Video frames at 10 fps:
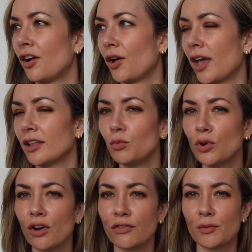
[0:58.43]
Okay, we'll
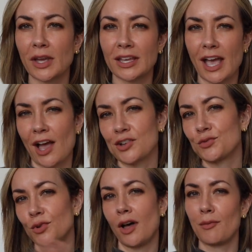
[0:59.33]
go from like
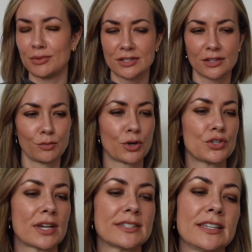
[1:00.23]
casual up into the more
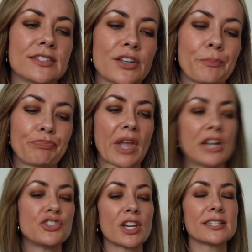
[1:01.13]
dressy. So
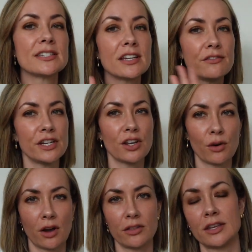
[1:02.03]
I just did a video
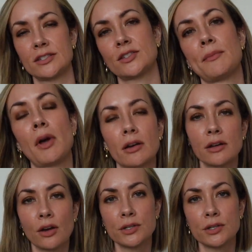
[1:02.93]
on this, so I'm not going to go